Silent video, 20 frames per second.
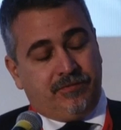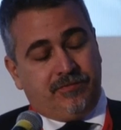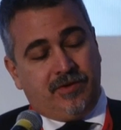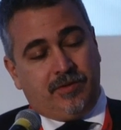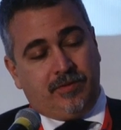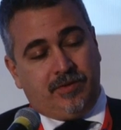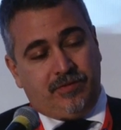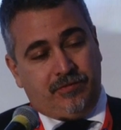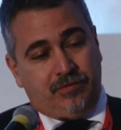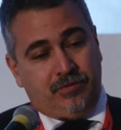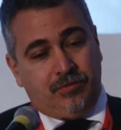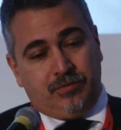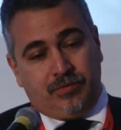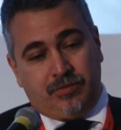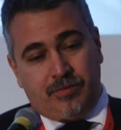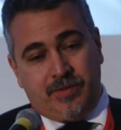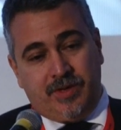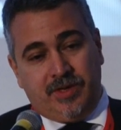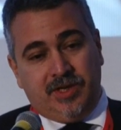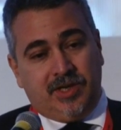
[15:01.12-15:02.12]
very few
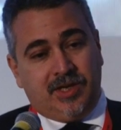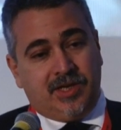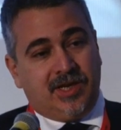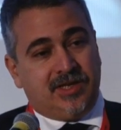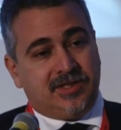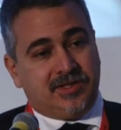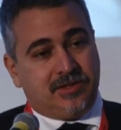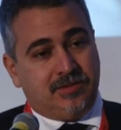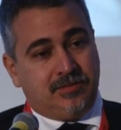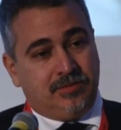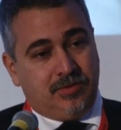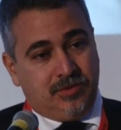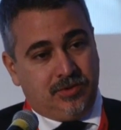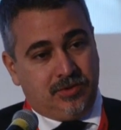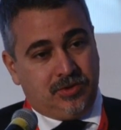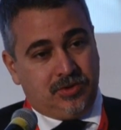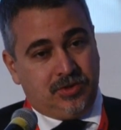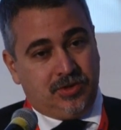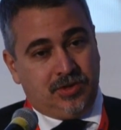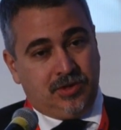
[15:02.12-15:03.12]
remaining
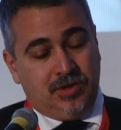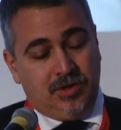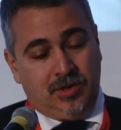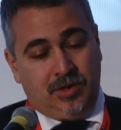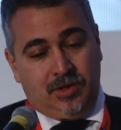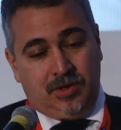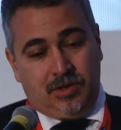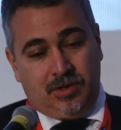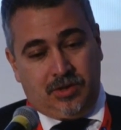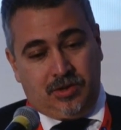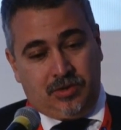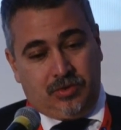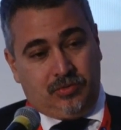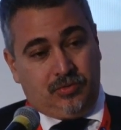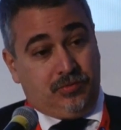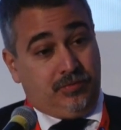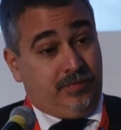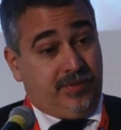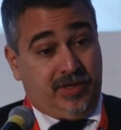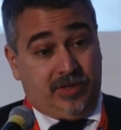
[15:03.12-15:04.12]
customers
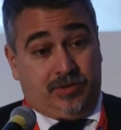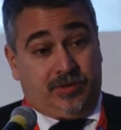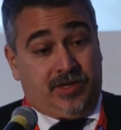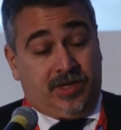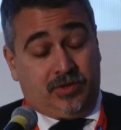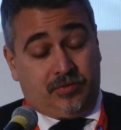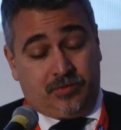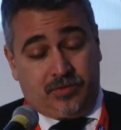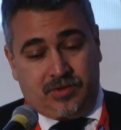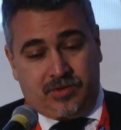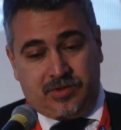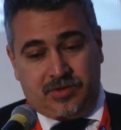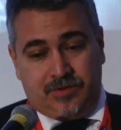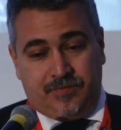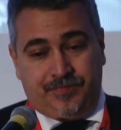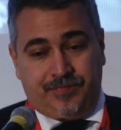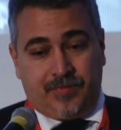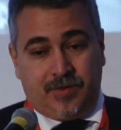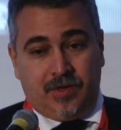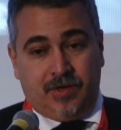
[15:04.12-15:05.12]
to better networks,
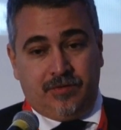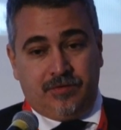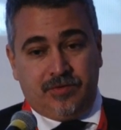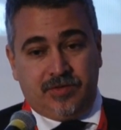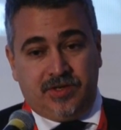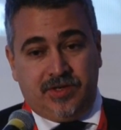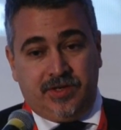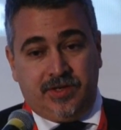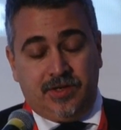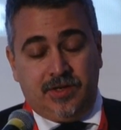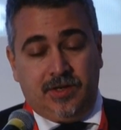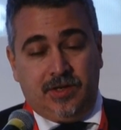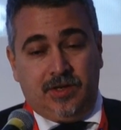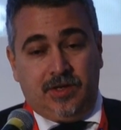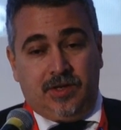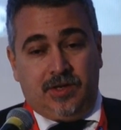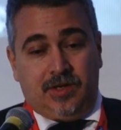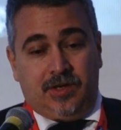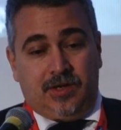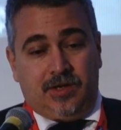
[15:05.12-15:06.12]
obviously.
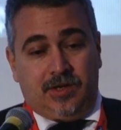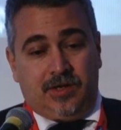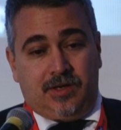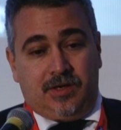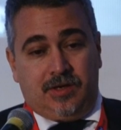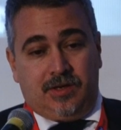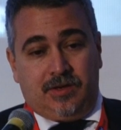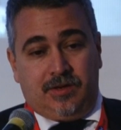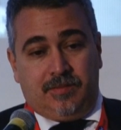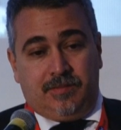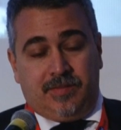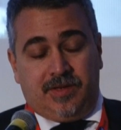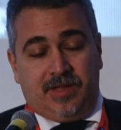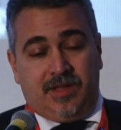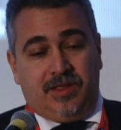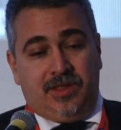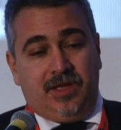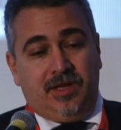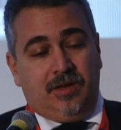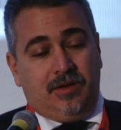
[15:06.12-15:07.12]
But I
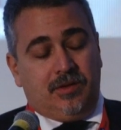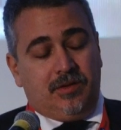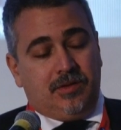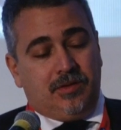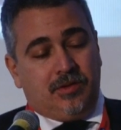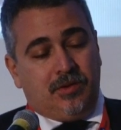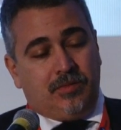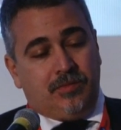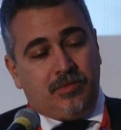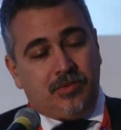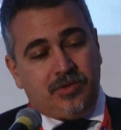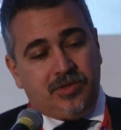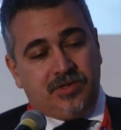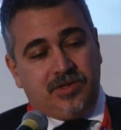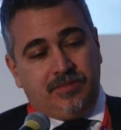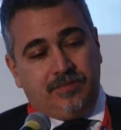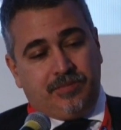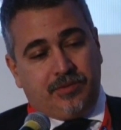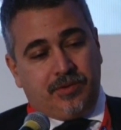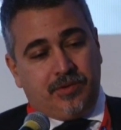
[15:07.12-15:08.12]
think the most
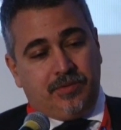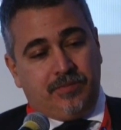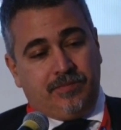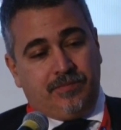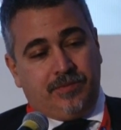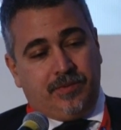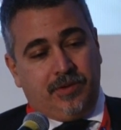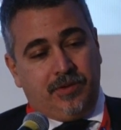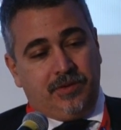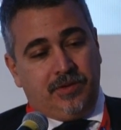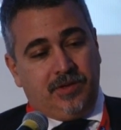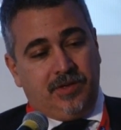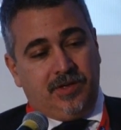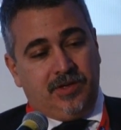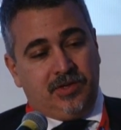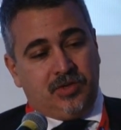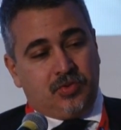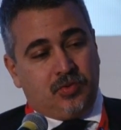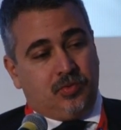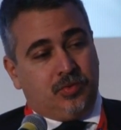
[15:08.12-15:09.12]
important point
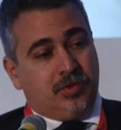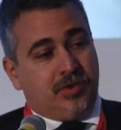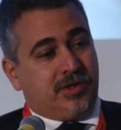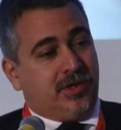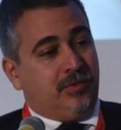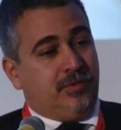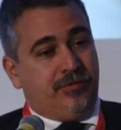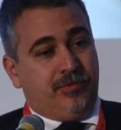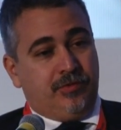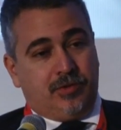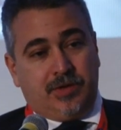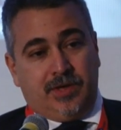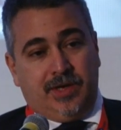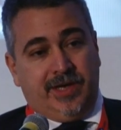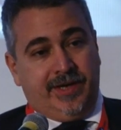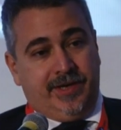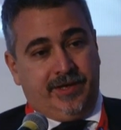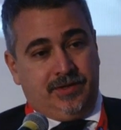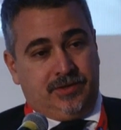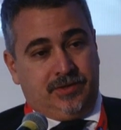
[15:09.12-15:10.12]
is working with your
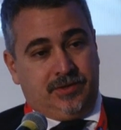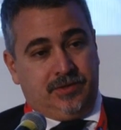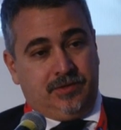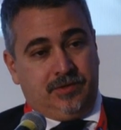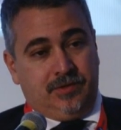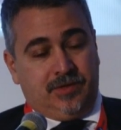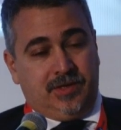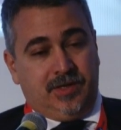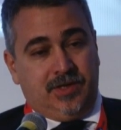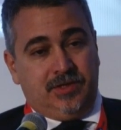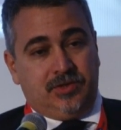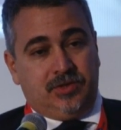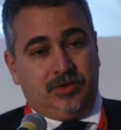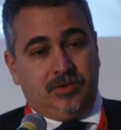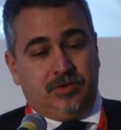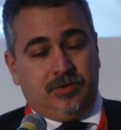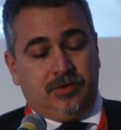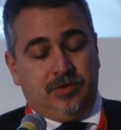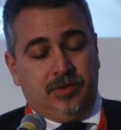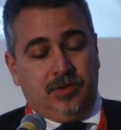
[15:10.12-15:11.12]
clients, okay?
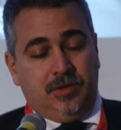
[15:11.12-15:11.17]
So